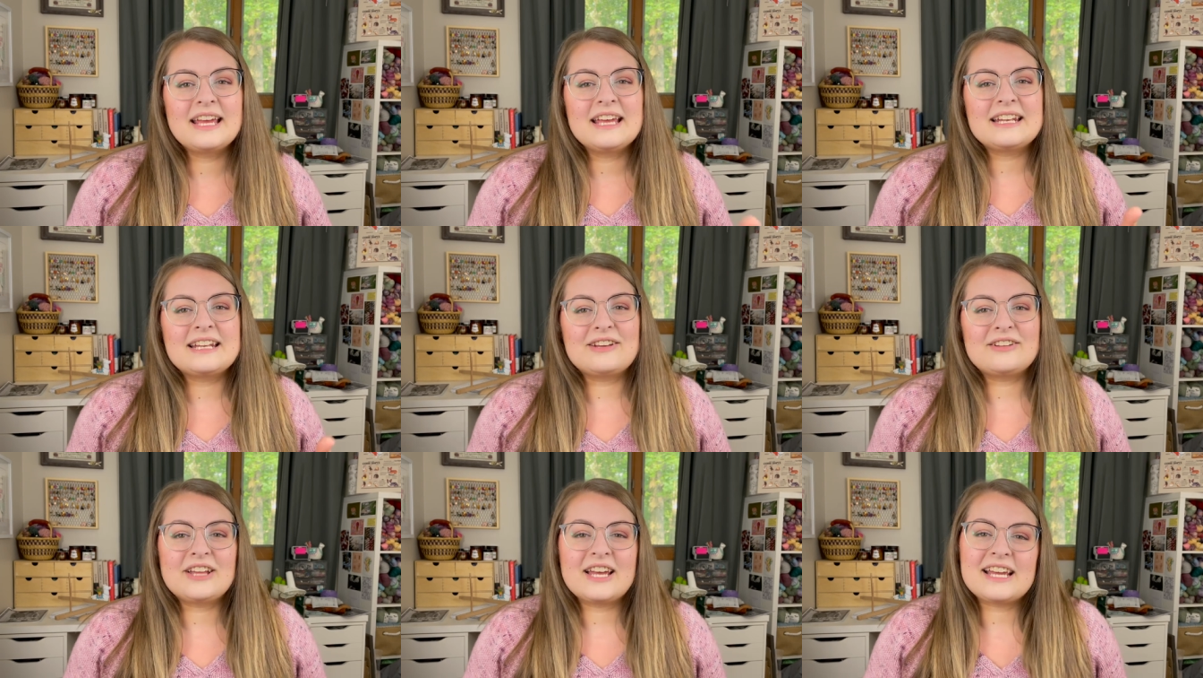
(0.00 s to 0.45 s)

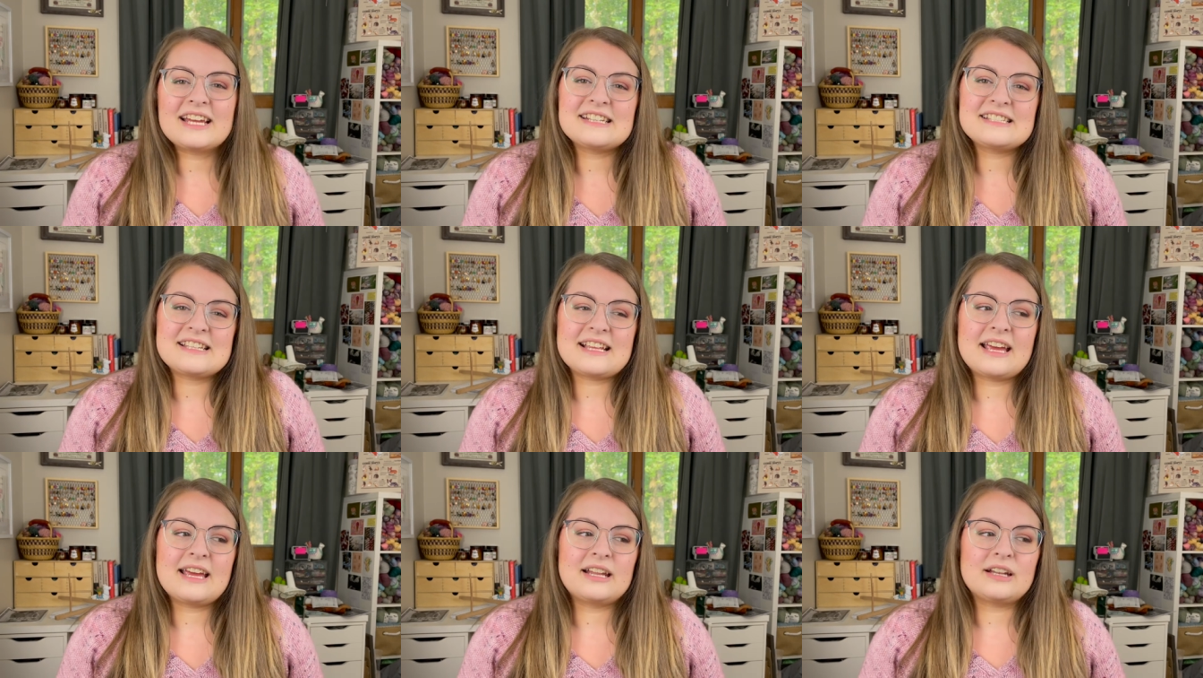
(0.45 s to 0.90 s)
Now, like I
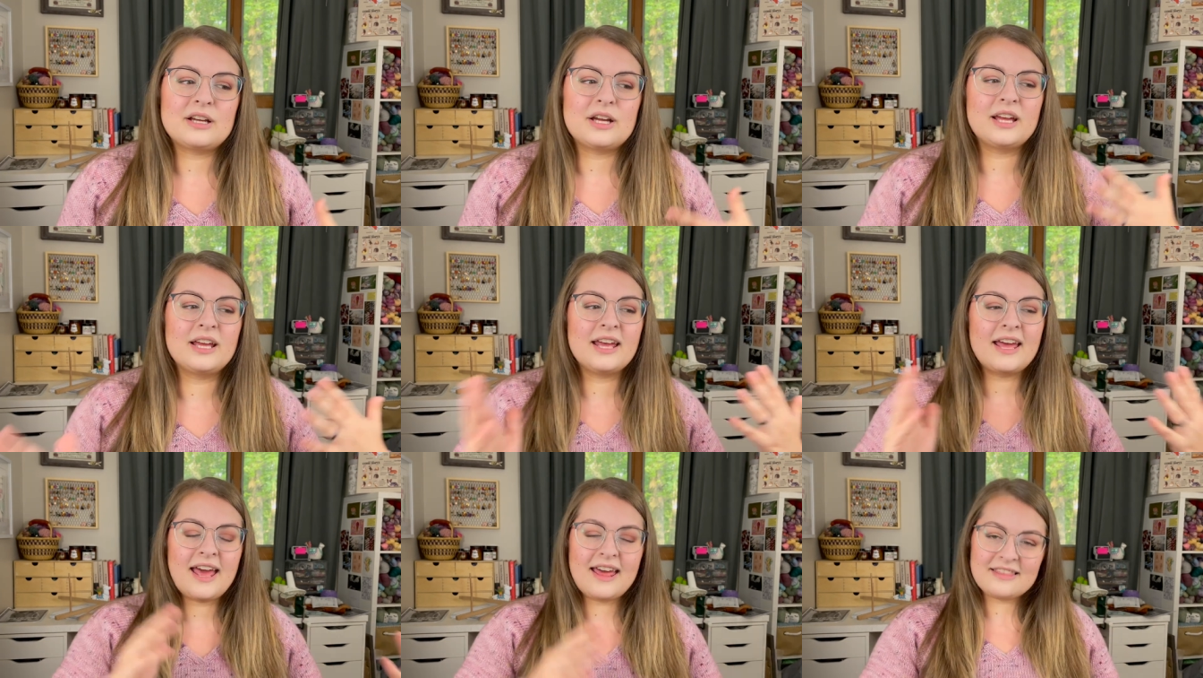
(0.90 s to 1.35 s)
said,
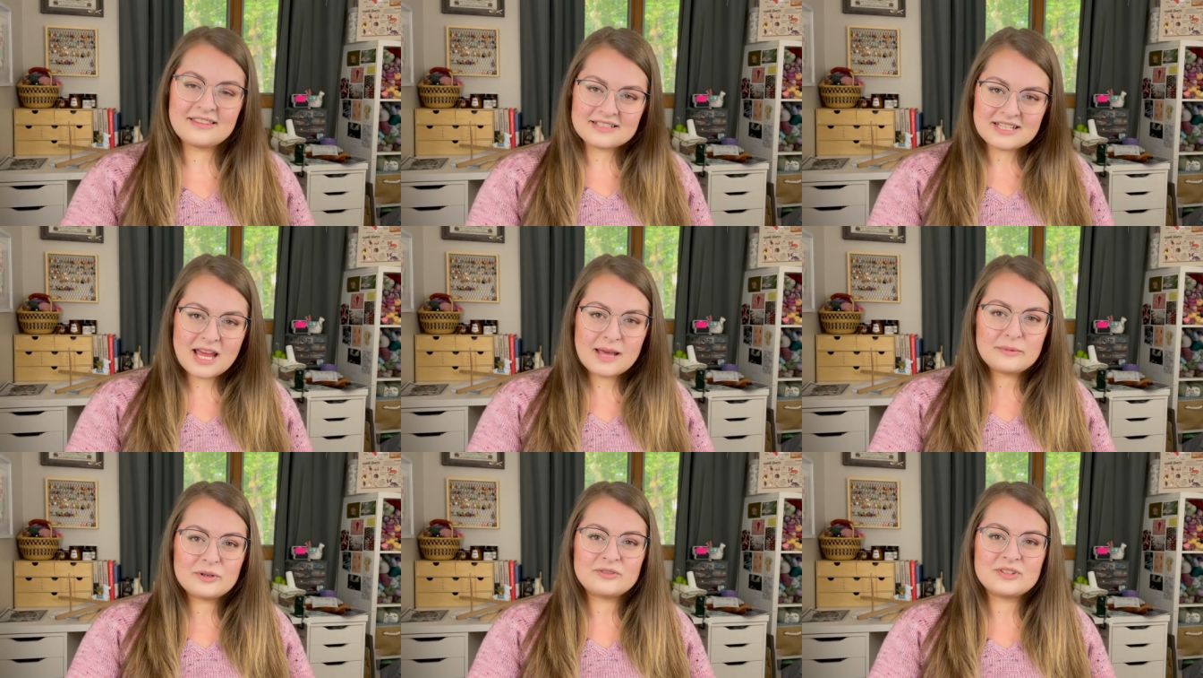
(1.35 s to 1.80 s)
at the
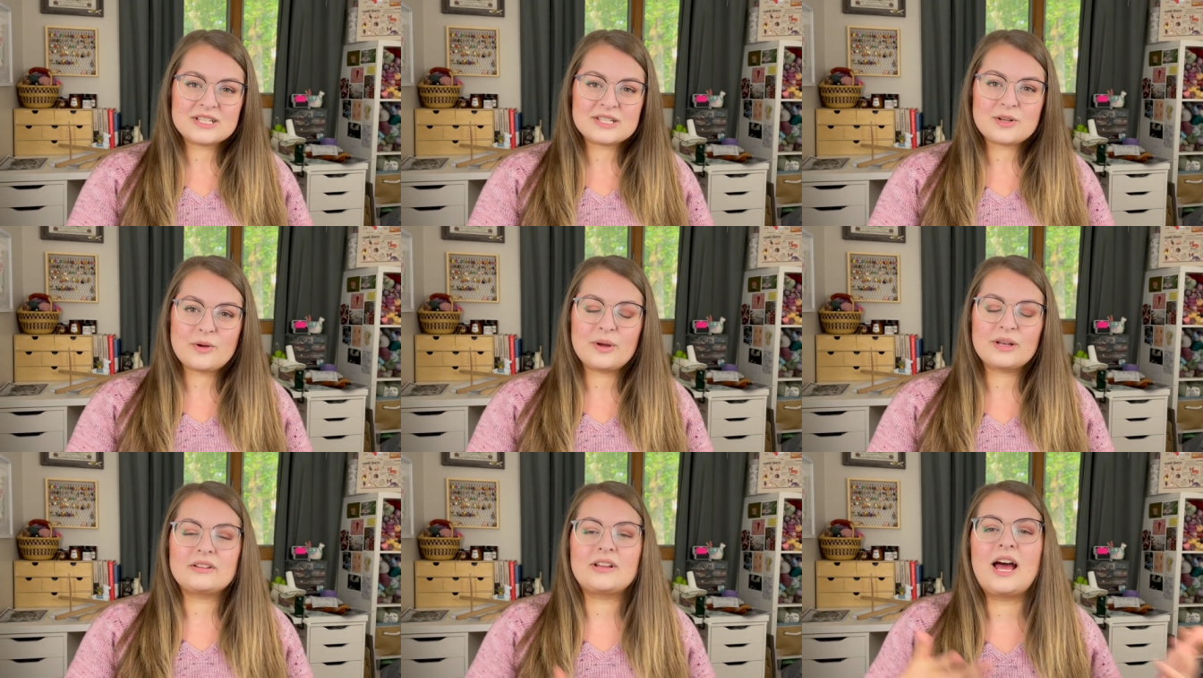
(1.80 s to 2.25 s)
time of this
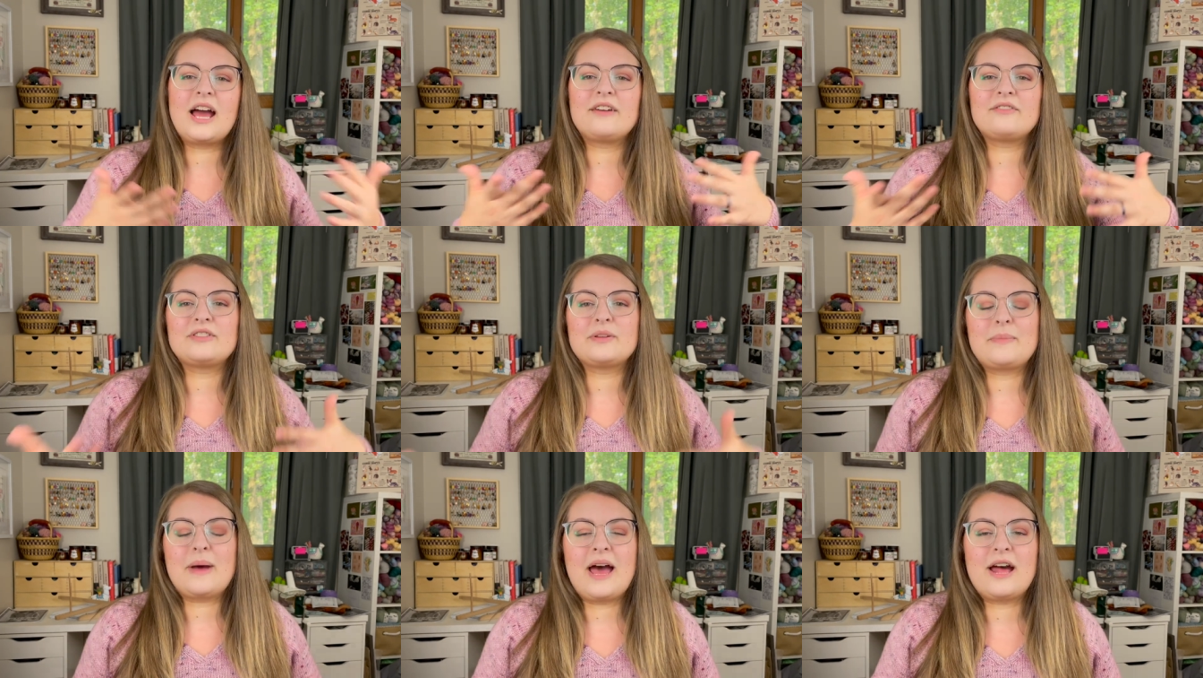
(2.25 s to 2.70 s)
going live,
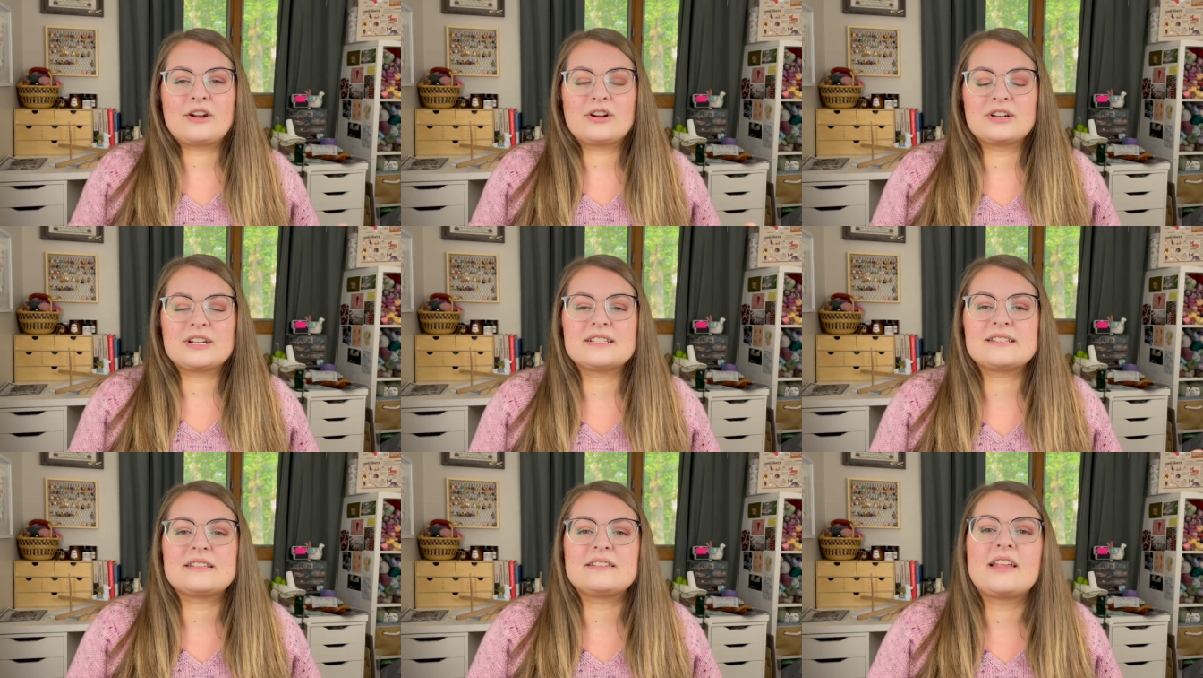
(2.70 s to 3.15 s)
the pattern
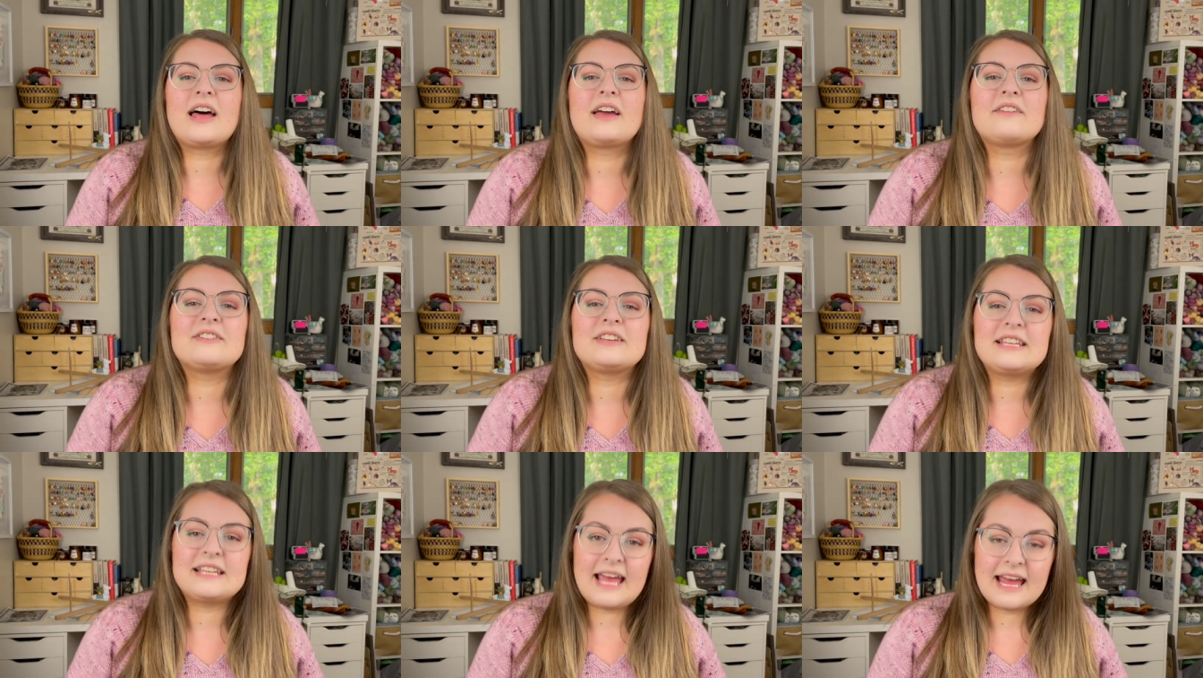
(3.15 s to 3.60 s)
isn't live
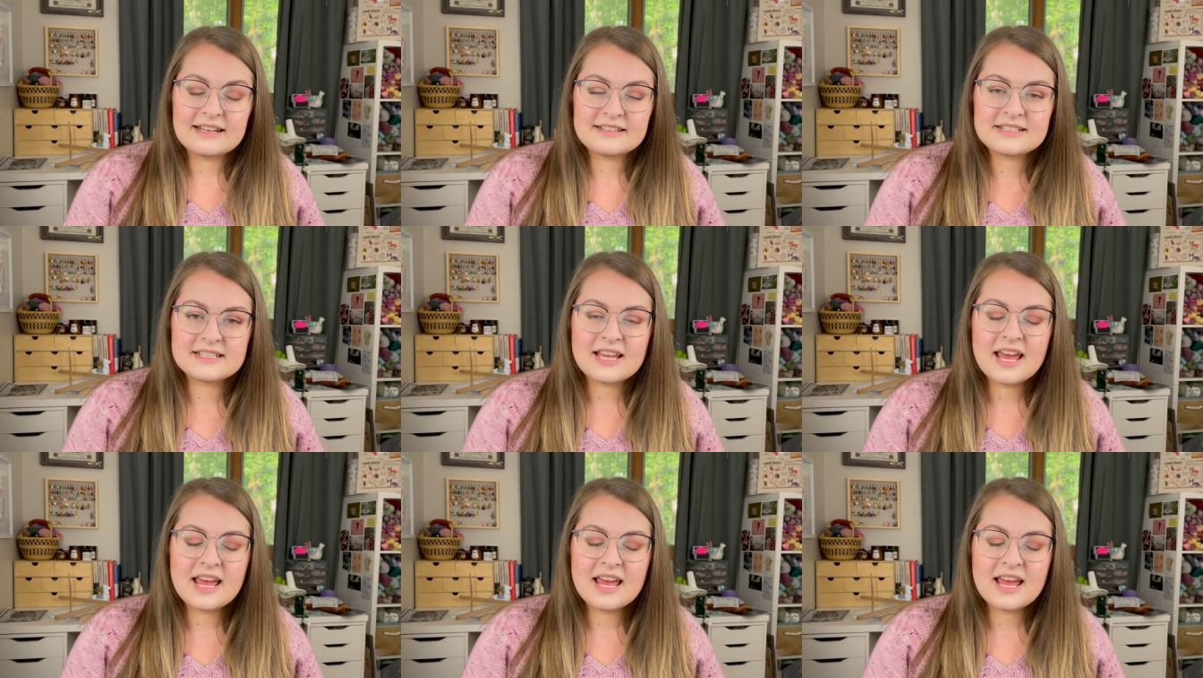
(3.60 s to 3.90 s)
yet.